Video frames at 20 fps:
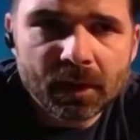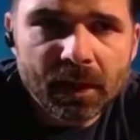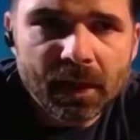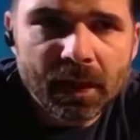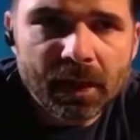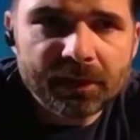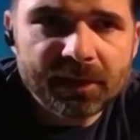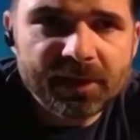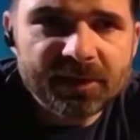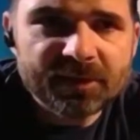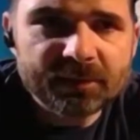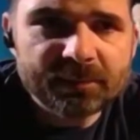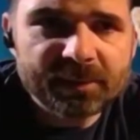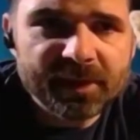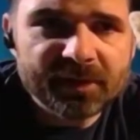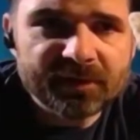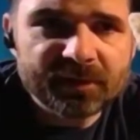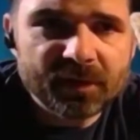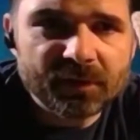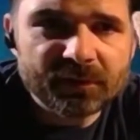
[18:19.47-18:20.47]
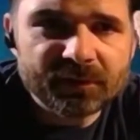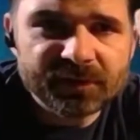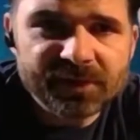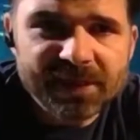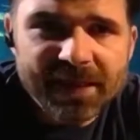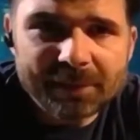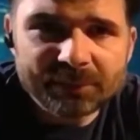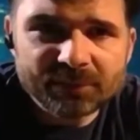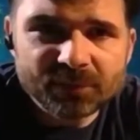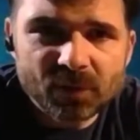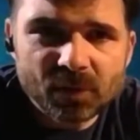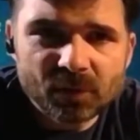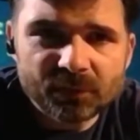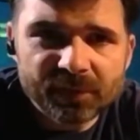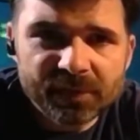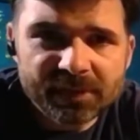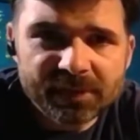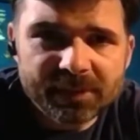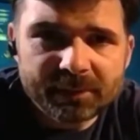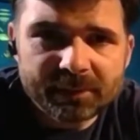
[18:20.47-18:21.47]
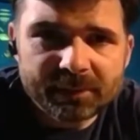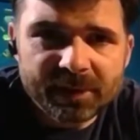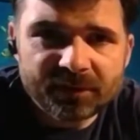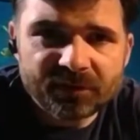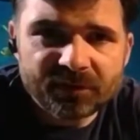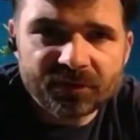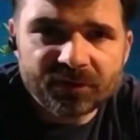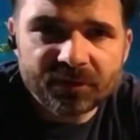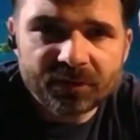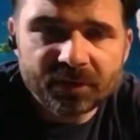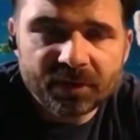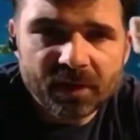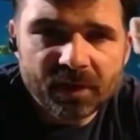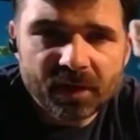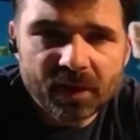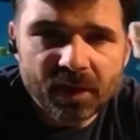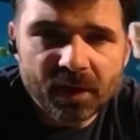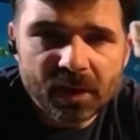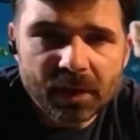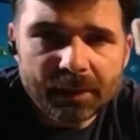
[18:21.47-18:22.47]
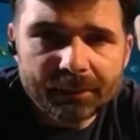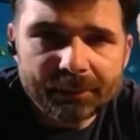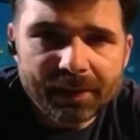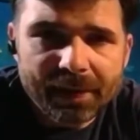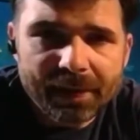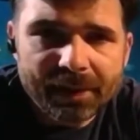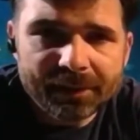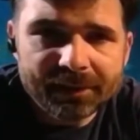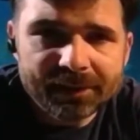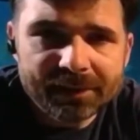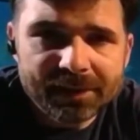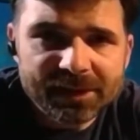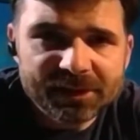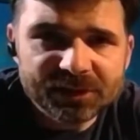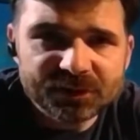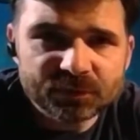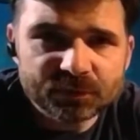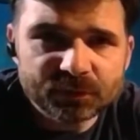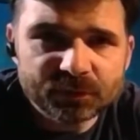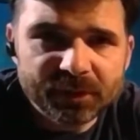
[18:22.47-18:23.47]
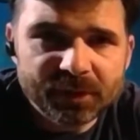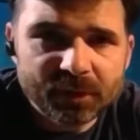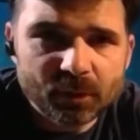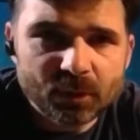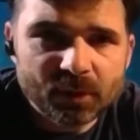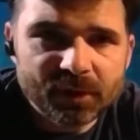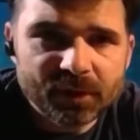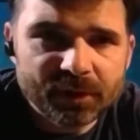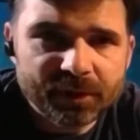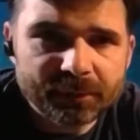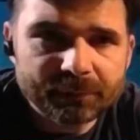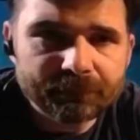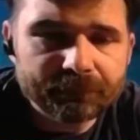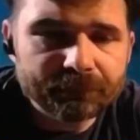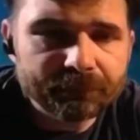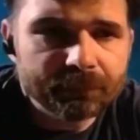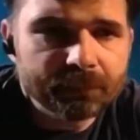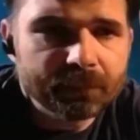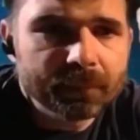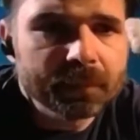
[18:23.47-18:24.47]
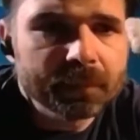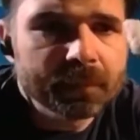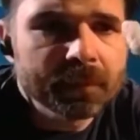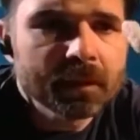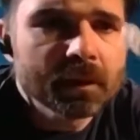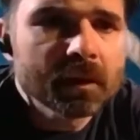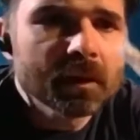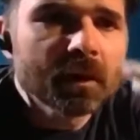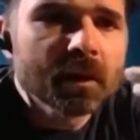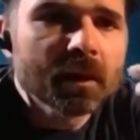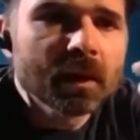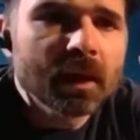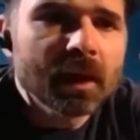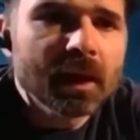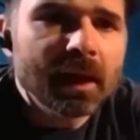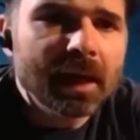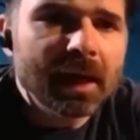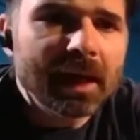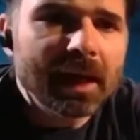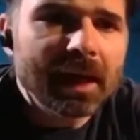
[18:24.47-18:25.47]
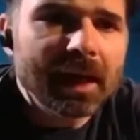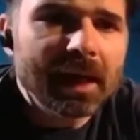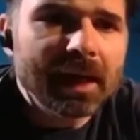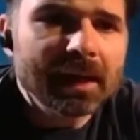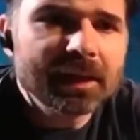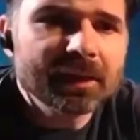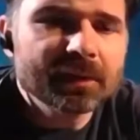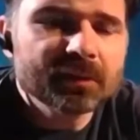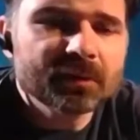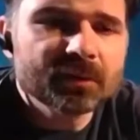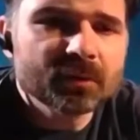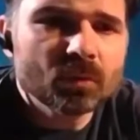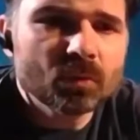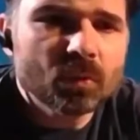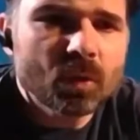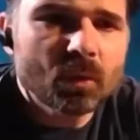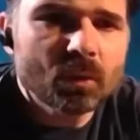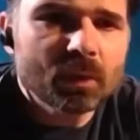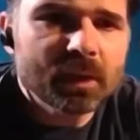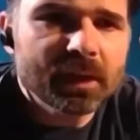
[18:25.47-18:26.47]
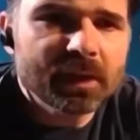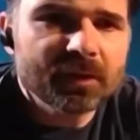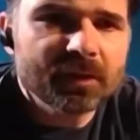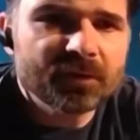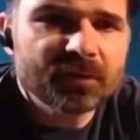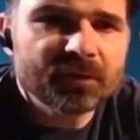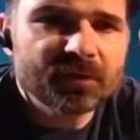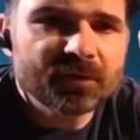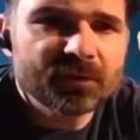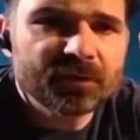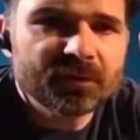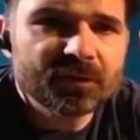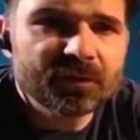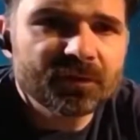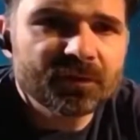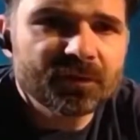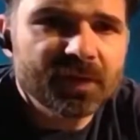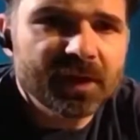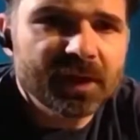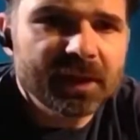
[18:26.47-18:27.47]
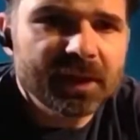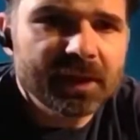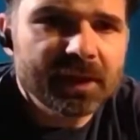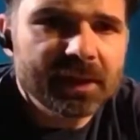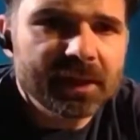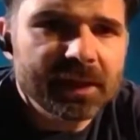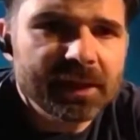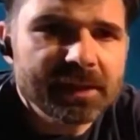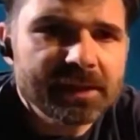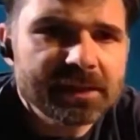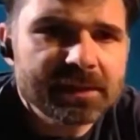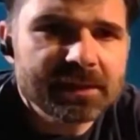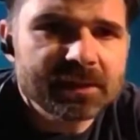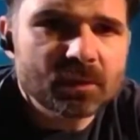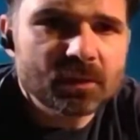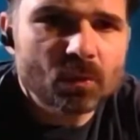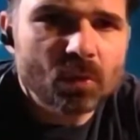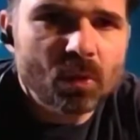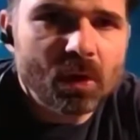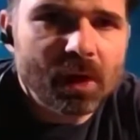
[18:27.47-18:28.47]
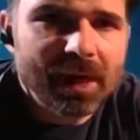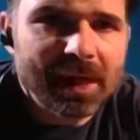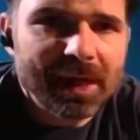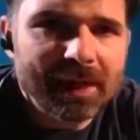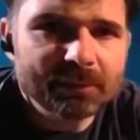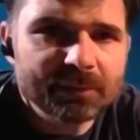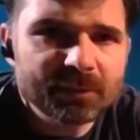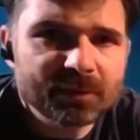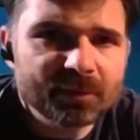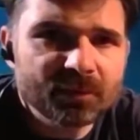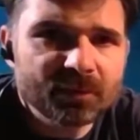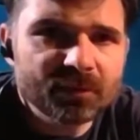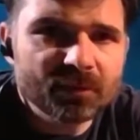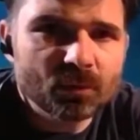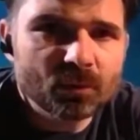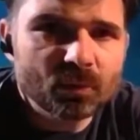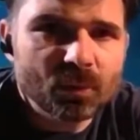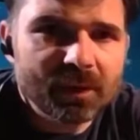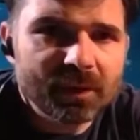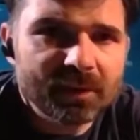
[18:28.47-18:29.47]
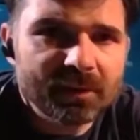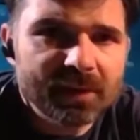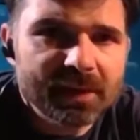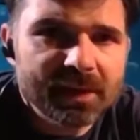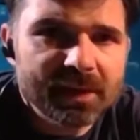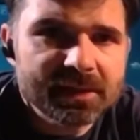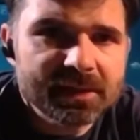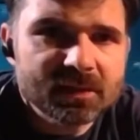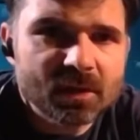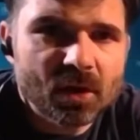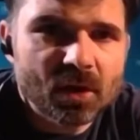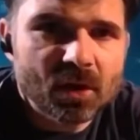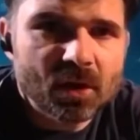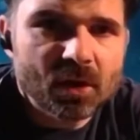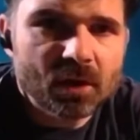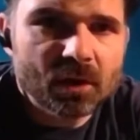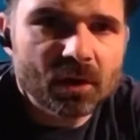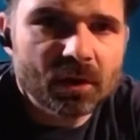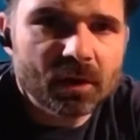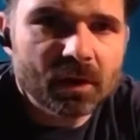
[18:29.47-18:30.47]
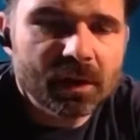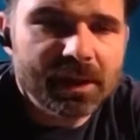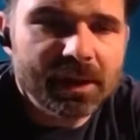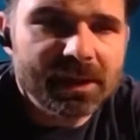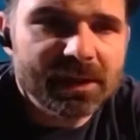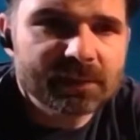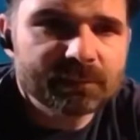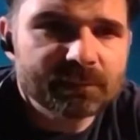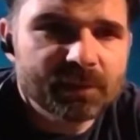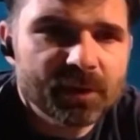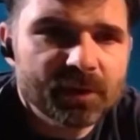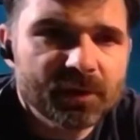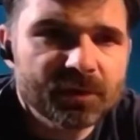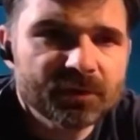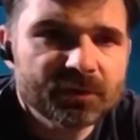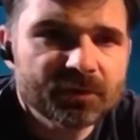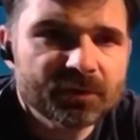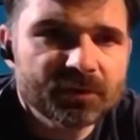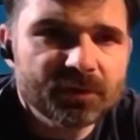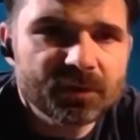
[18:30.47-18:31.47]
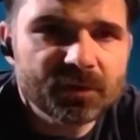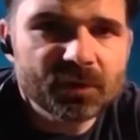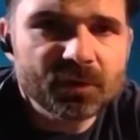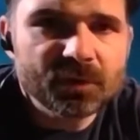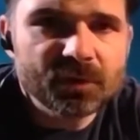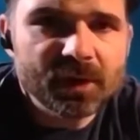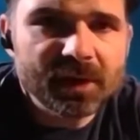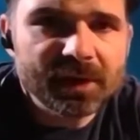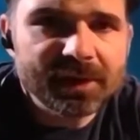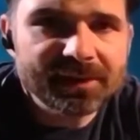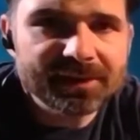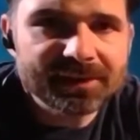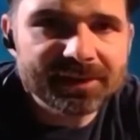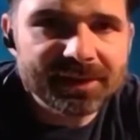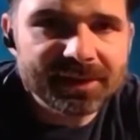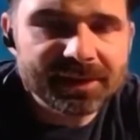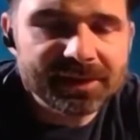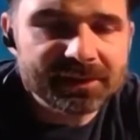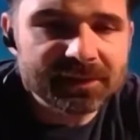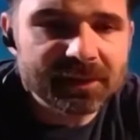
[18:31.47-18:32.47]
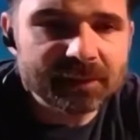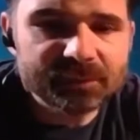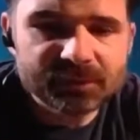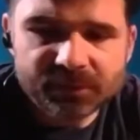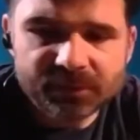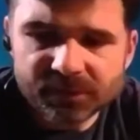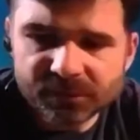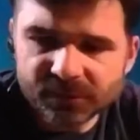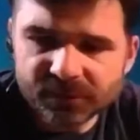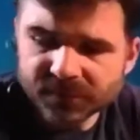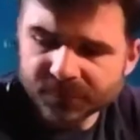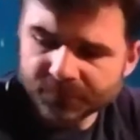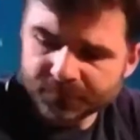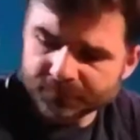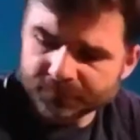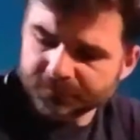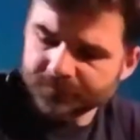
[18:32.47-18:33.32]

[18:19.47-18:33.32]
And these are bits of snapped off exhibits at the National Marine Aquarium. And what we're going to see is what happens when these are exposed to an acidic substance.